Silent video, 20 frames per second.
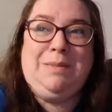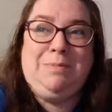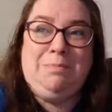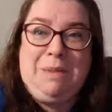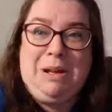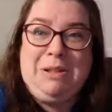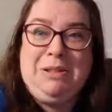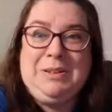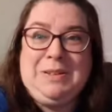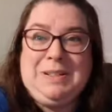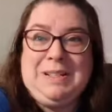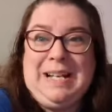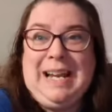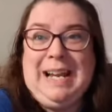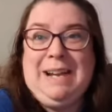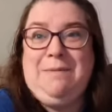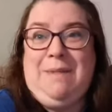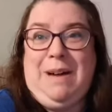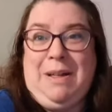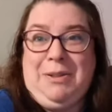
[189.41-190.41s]
Mother's
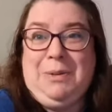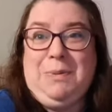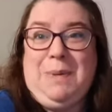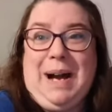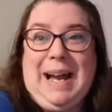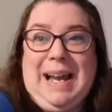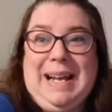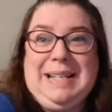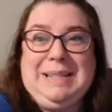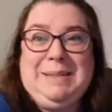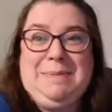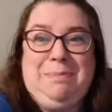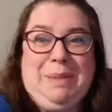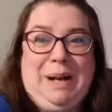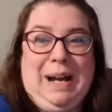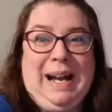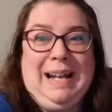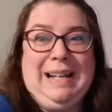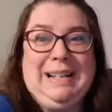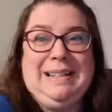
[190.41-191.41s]
Day weather-wise,
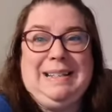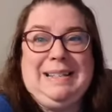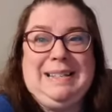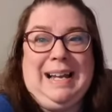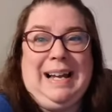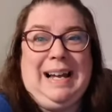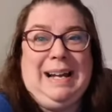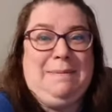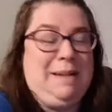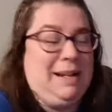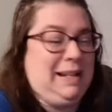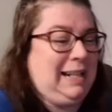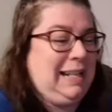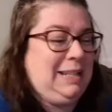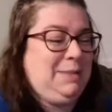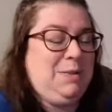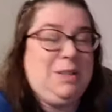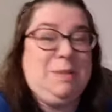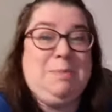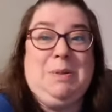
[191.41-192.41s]
but um, I
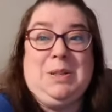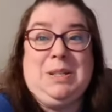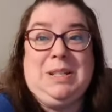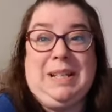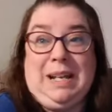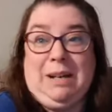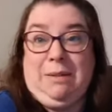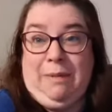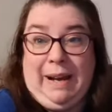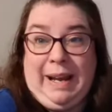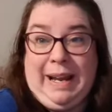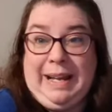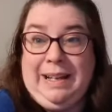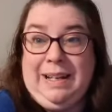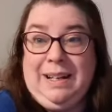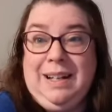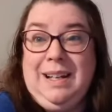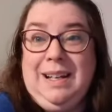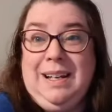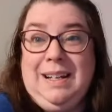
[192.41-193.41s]
guess we're supposed to get rain.